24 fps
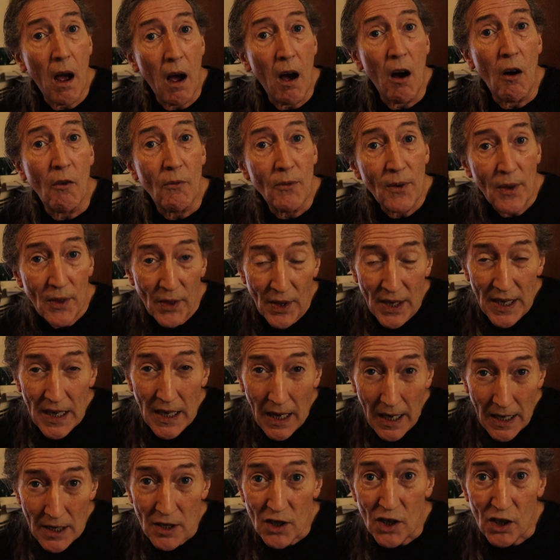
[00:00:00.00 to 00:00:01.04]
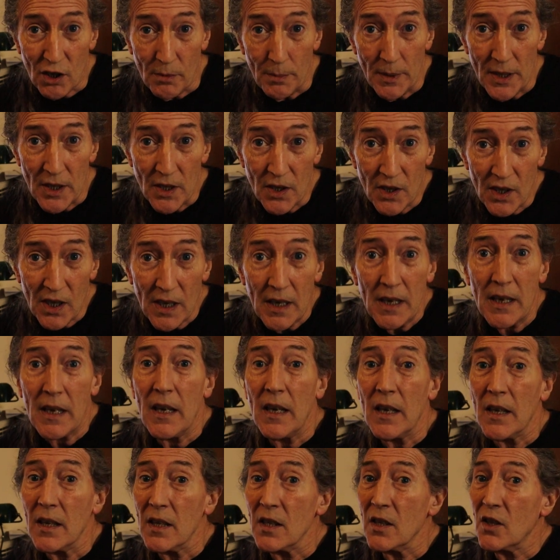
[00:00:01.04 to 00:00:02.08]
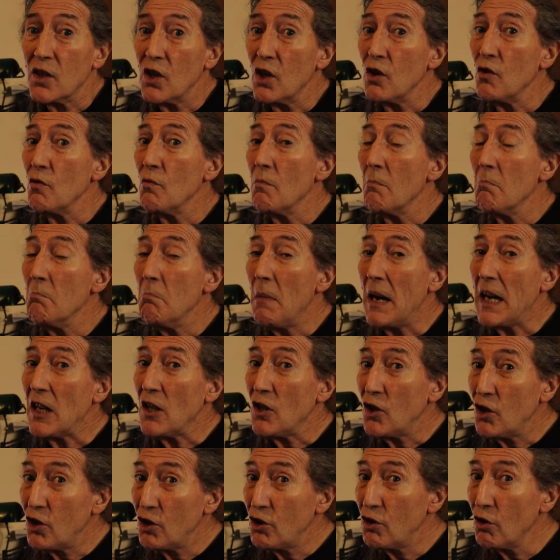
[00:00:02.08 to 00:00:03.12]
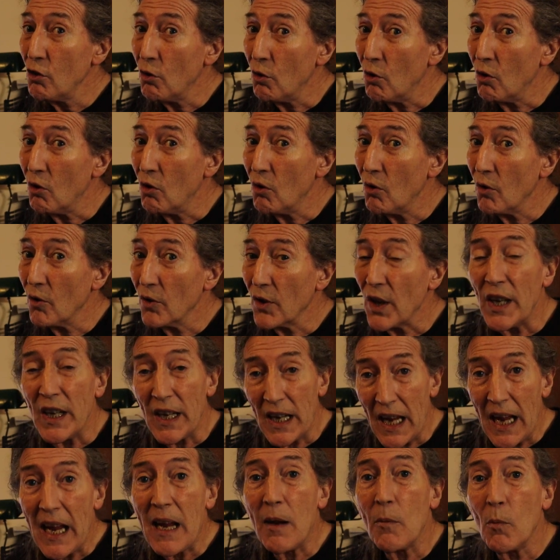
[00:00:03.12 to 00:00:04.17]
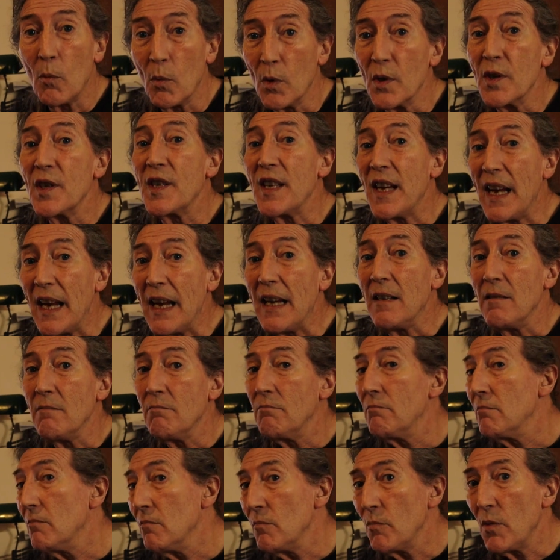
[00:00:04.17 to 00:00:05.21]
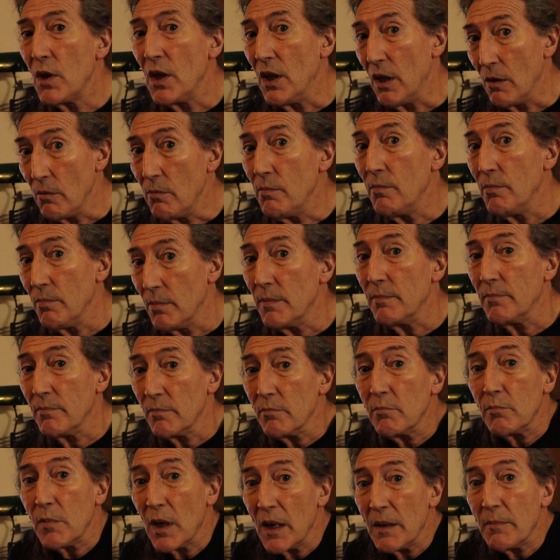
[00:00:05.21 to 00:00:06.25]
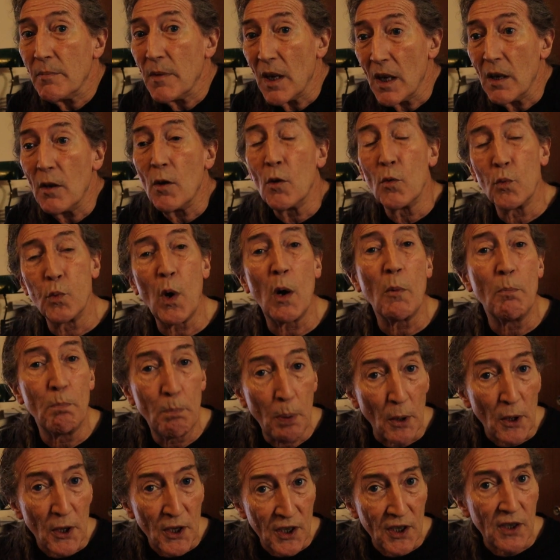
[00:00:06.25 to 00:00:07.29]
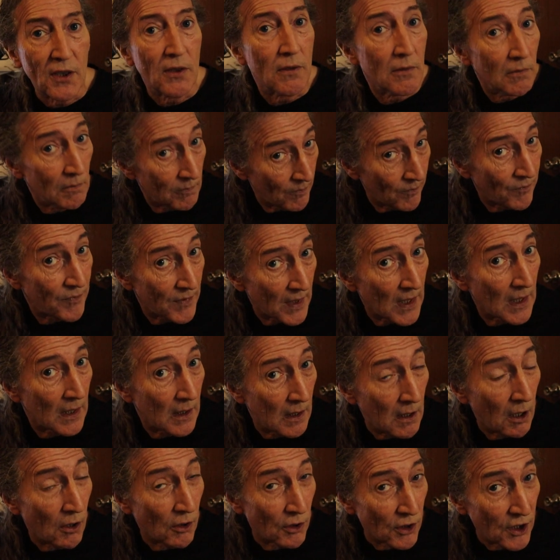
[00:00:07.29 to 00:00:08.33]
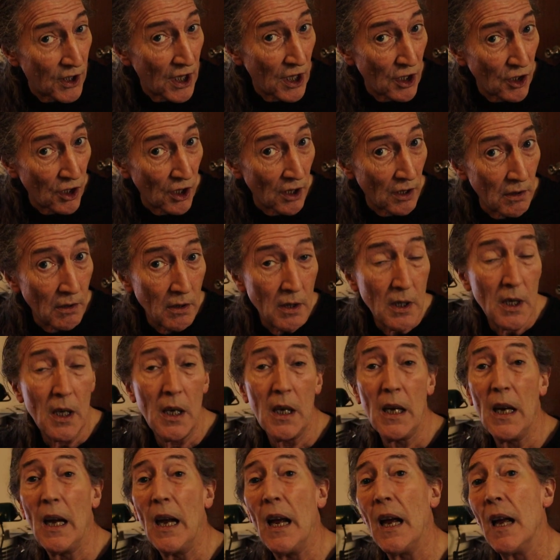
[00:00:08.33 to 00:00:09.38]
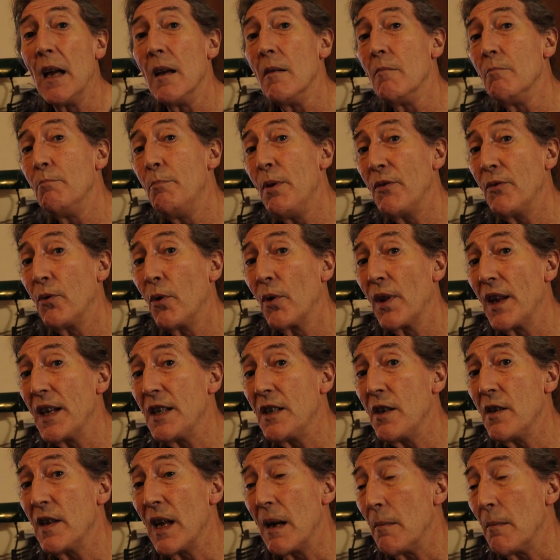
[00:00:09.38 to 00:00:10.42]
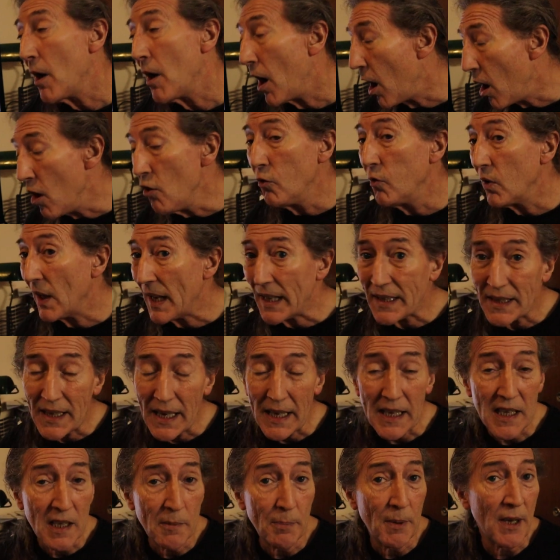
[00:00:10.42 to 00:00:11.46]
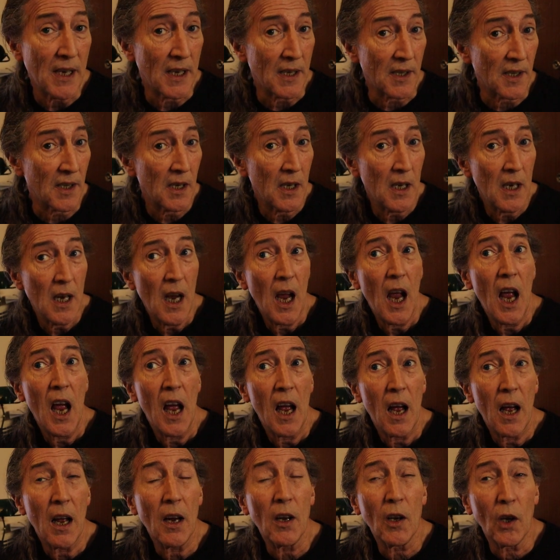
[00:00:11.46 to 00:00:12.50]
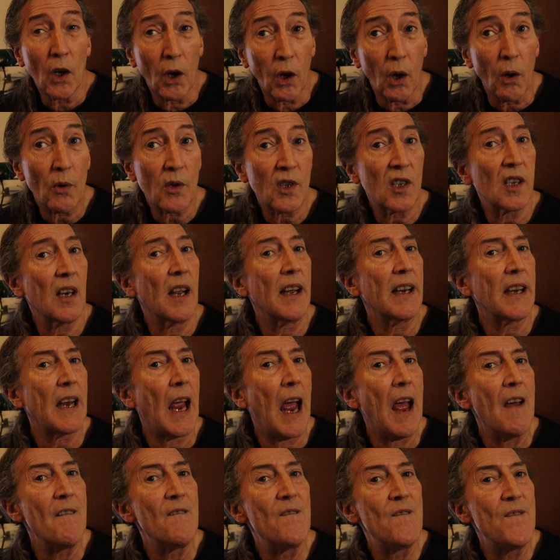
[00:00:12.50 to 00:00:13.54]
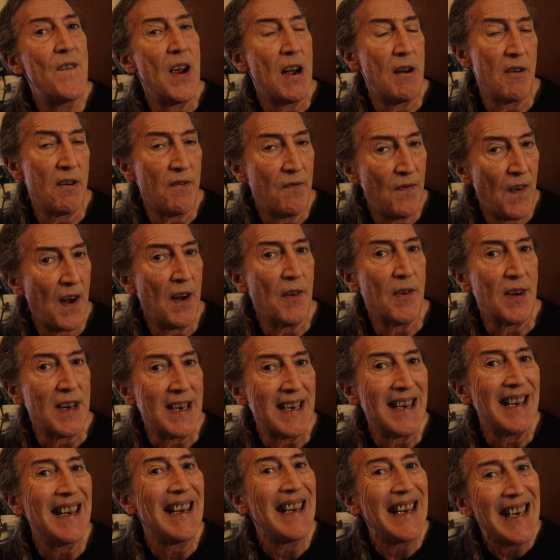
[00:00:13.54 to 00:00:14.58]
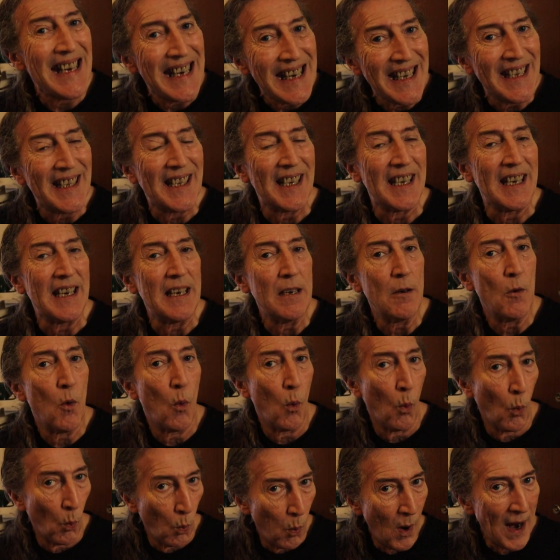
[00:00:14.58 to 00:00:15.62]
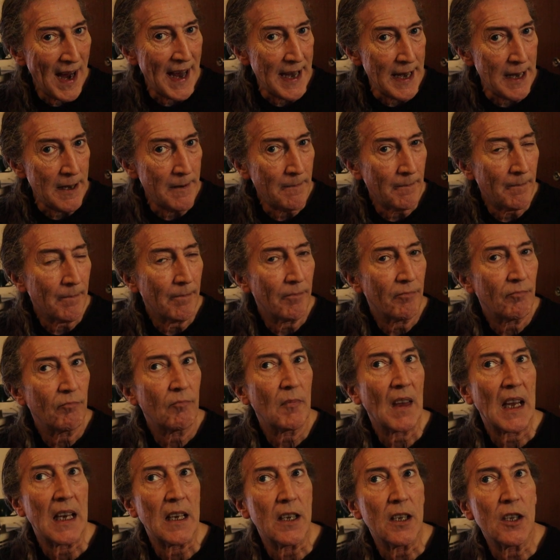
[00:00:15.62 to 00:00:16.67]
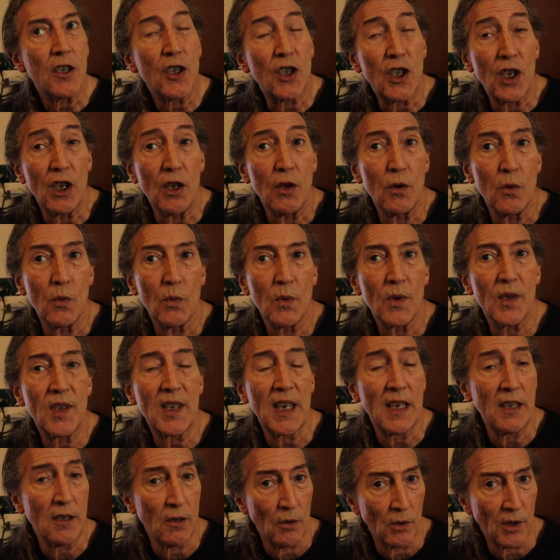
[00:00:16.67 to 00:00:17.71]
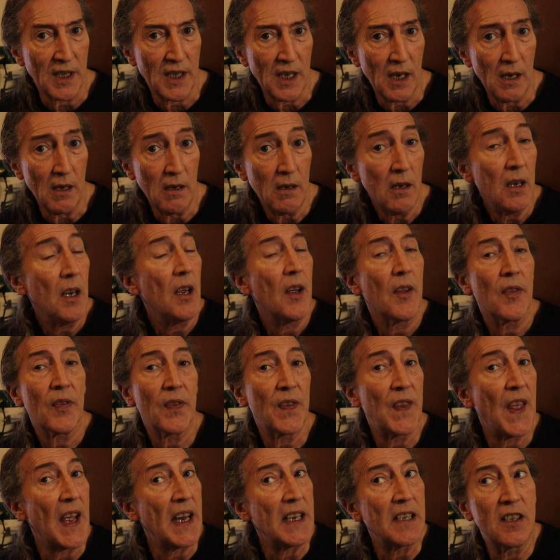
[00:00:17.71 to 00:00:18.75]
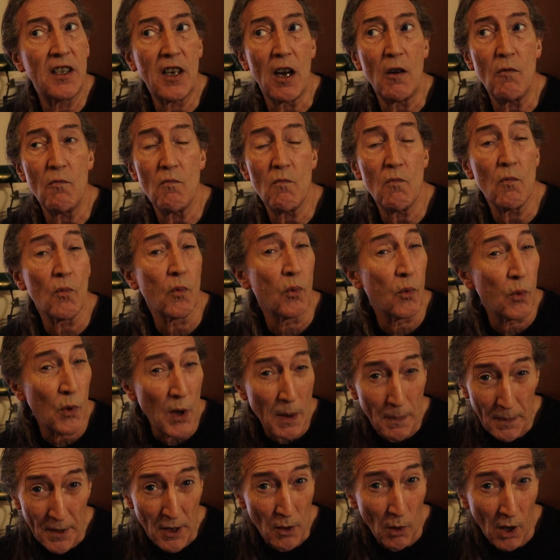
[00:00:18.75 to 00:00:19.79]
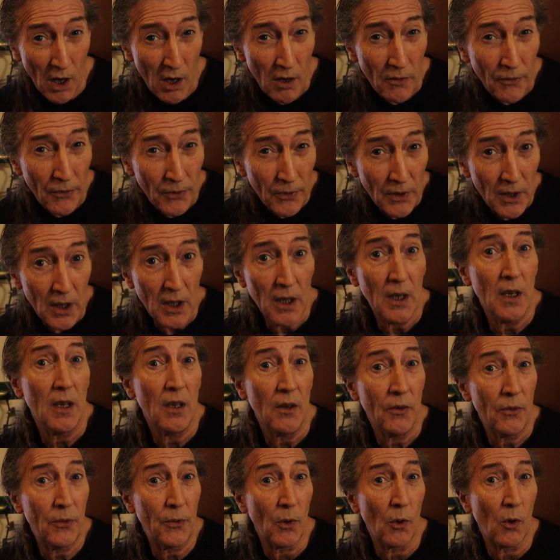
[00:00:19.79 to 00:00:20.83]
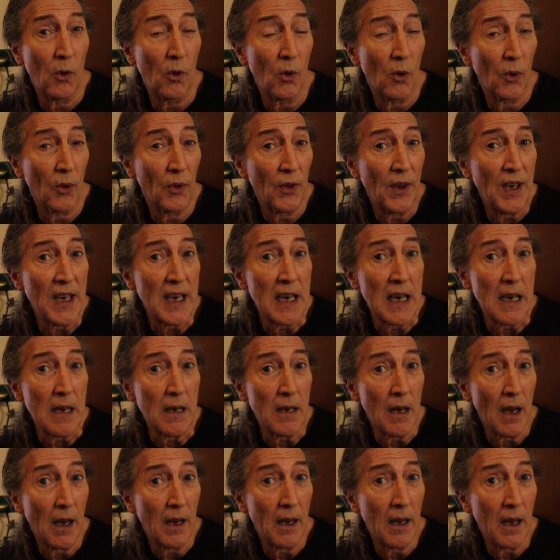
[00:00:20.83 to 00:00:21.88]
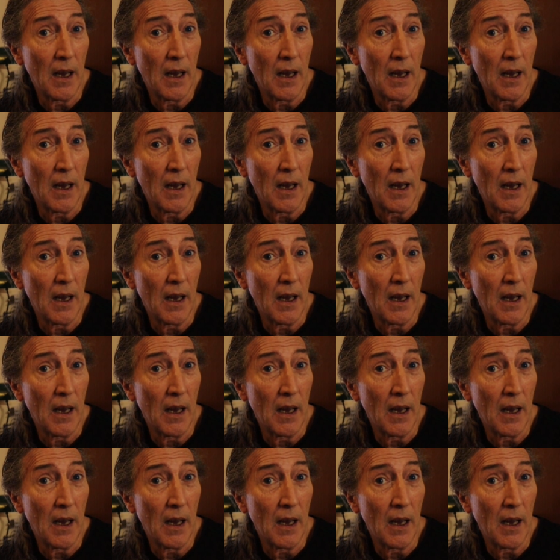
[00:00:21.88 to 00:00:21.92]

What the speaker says: of the instrument to make sure that it was in, you know, a robust condition before they do But Overland Express looks like a very, very easy way to send your guitar. They don't rip you off for the